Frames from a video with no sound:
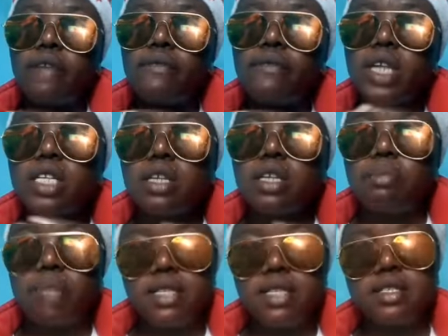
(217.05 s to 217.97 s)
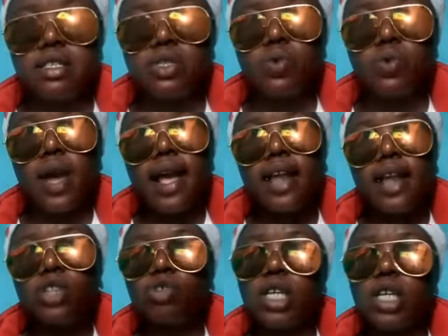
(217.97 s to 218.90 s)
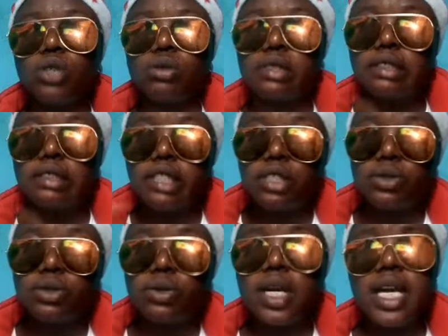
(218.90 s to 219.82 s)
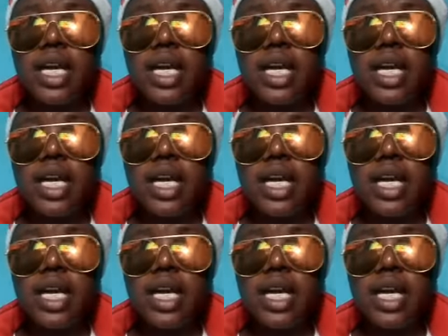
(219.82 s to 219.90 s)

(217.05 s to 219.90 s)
a friend in the business? Why are you trying to steal?